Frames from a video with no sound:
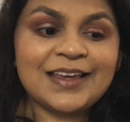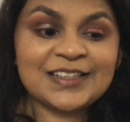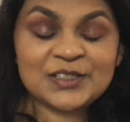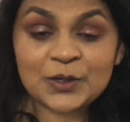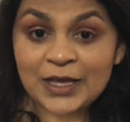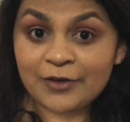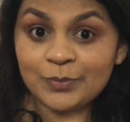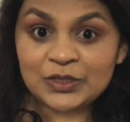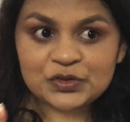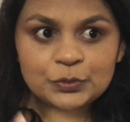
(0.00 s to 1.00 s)
So yeah, I've
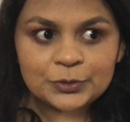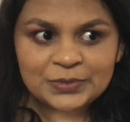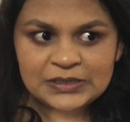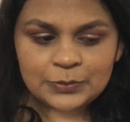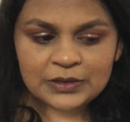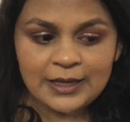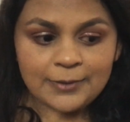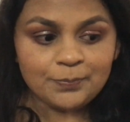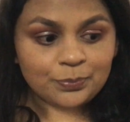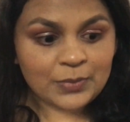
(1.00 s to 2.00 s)
been super busy with that.
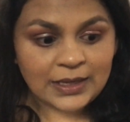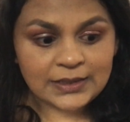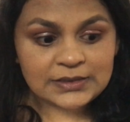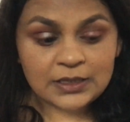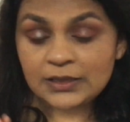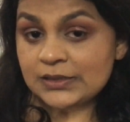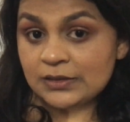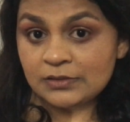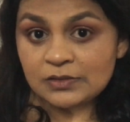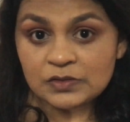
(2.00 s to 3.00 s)
My son is
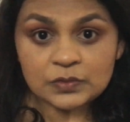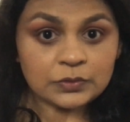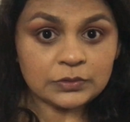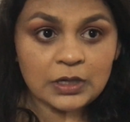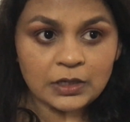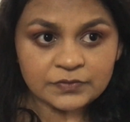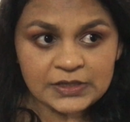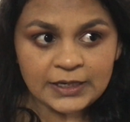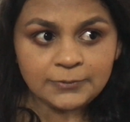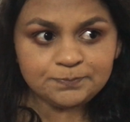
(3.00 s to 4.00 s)
in school half
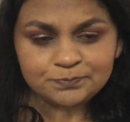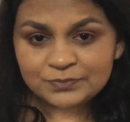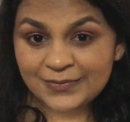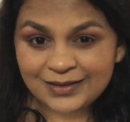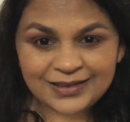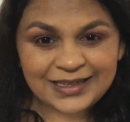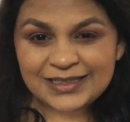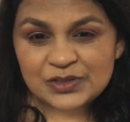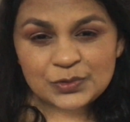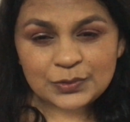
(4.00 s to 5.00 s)
day.
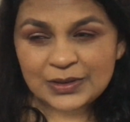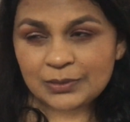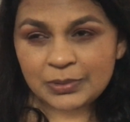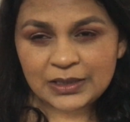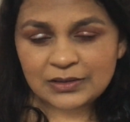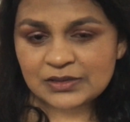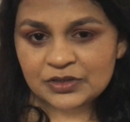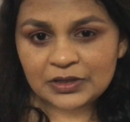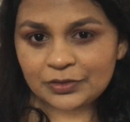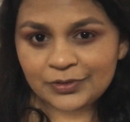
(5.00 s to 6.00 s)
He's 2 and a bit. He's
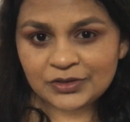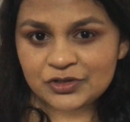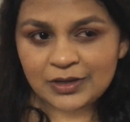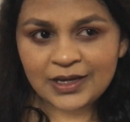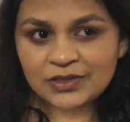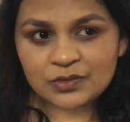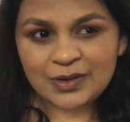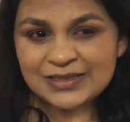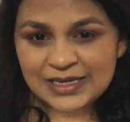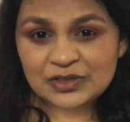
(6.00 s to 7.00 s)
turning 3 in July. So
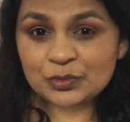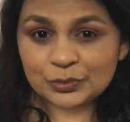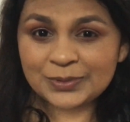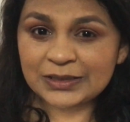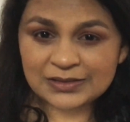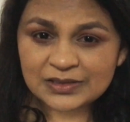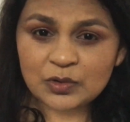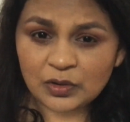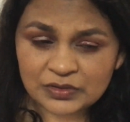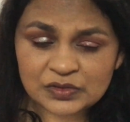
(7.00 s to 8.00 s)
I say school because it's
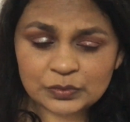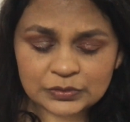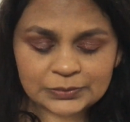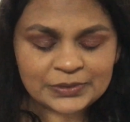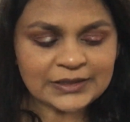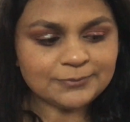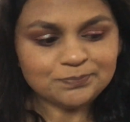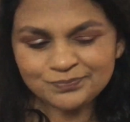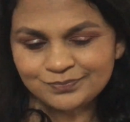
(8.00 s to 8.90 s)
called the school, but